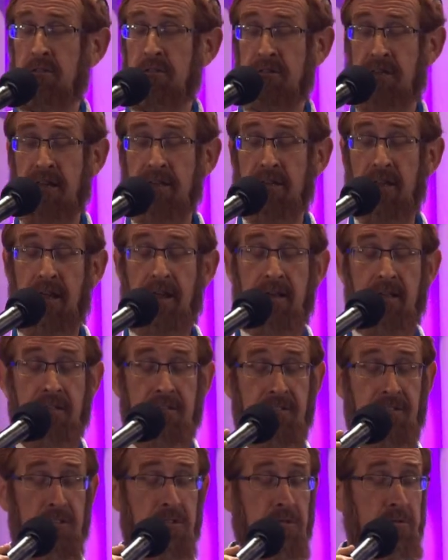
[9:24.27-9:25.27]

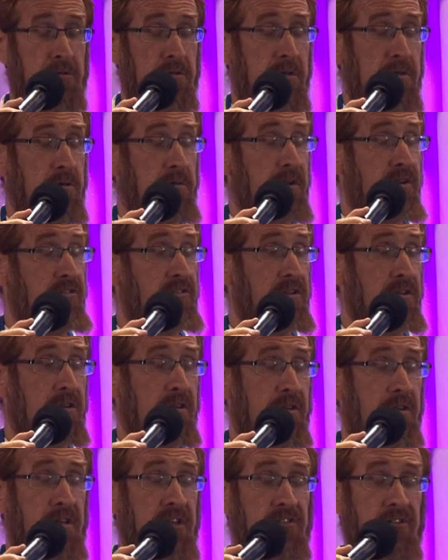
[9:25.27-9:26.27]
Gentiles, Jews,
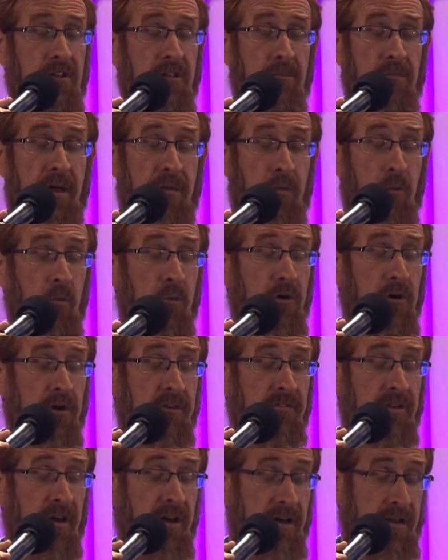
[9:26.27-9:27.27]
Christians, teaching about the Word
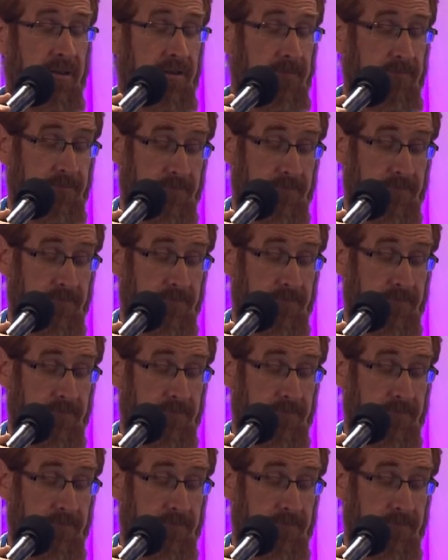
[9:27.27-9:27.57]
of God.